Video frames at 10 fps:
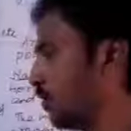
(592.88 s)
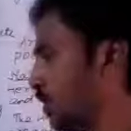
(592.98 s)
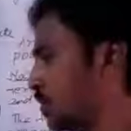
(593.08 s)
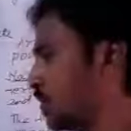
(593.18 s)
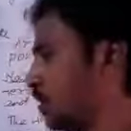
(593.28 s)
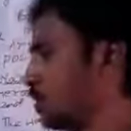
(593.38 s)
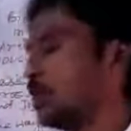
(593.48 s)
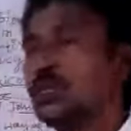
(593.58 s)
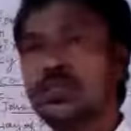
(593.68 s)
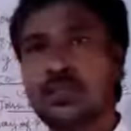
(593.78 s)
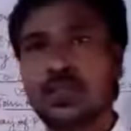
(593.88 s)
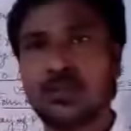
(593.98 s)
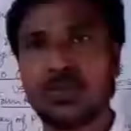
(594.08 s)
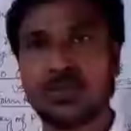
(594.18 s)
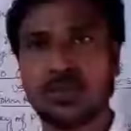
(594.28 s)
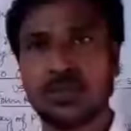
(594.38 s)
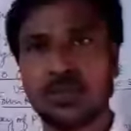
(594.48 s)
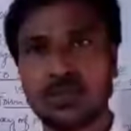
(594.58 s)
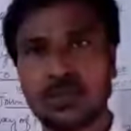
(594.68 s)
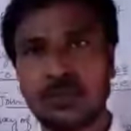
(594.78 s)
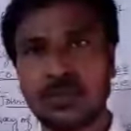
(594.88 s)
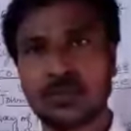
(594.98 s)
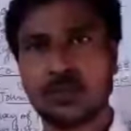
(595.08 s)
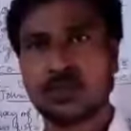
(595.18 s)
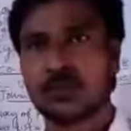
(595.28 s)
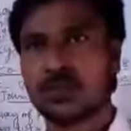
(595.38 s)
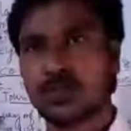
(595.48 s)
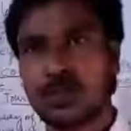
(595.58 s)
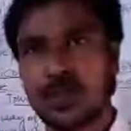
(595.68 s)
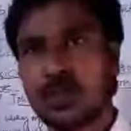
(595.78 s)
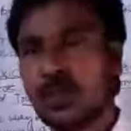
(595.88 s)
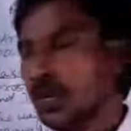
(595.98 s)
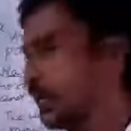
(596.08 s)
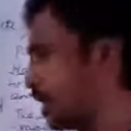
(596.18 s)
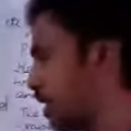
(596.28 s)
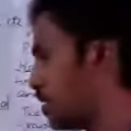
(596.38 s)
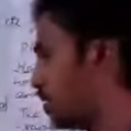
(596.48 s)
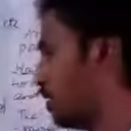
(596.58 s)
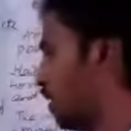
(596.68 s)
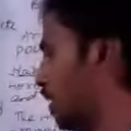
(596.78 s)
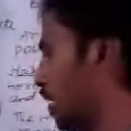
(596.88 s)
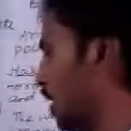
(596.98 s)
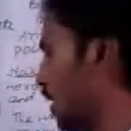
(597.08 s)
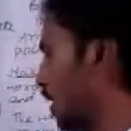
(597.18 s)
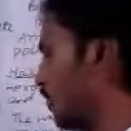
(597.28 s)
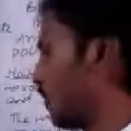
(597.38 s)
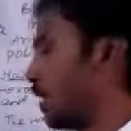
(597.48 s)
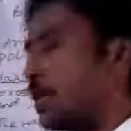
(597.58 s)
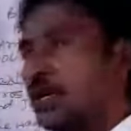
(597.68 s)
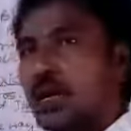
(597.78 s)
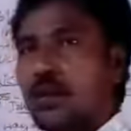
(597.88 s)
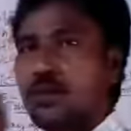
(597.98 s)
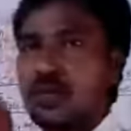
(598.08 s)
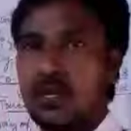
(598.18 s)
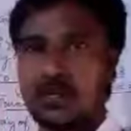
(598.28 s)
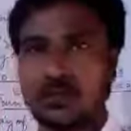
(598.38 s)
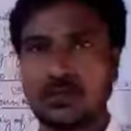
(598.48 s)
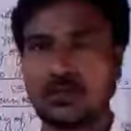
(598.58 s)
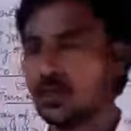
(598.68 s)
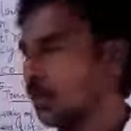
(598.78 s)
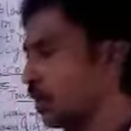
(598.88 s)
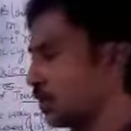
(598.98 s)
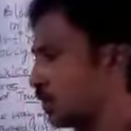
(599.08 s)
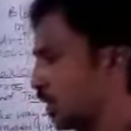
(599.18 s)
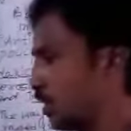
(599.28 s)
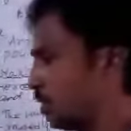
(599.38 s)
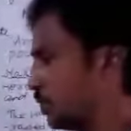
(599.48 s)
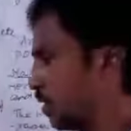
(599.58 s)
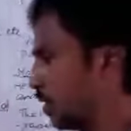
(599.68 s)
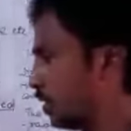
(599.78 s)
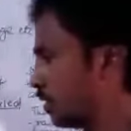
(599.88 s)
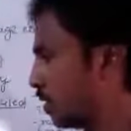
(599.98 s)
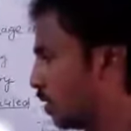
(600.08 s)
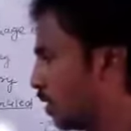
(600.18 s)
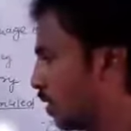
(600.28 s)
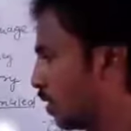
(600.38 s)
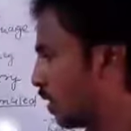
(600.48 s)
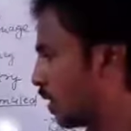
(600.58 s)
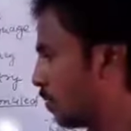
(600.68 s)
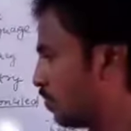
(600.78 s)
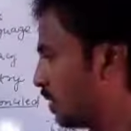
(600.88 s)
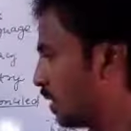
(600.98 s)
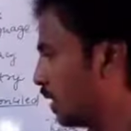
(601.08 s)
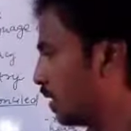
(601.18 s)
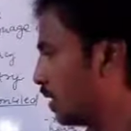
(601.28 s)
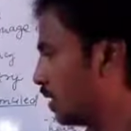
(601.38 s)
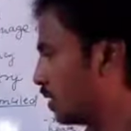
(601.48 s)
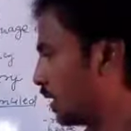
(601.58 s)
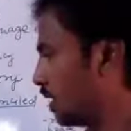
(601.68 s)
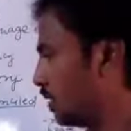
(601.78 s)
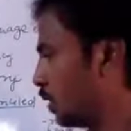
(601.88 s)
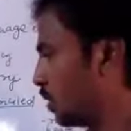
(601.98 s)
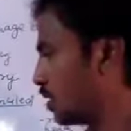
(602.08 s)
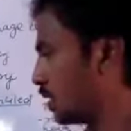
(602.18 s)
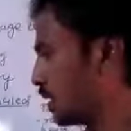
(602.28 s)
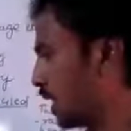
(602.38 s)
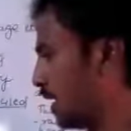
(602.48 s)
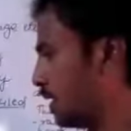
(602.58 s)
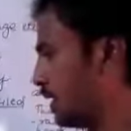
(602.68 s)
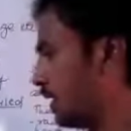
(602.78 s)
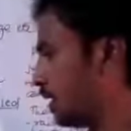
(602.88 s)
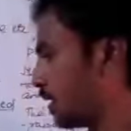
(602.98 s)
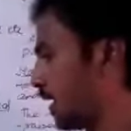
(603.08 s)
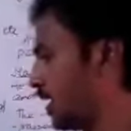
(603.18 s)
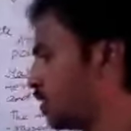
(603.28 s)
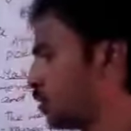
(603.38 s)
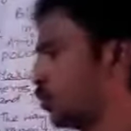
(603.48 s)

finishing the discrimination which was done against the African Americans. Second thing, okay, second thing was granting rights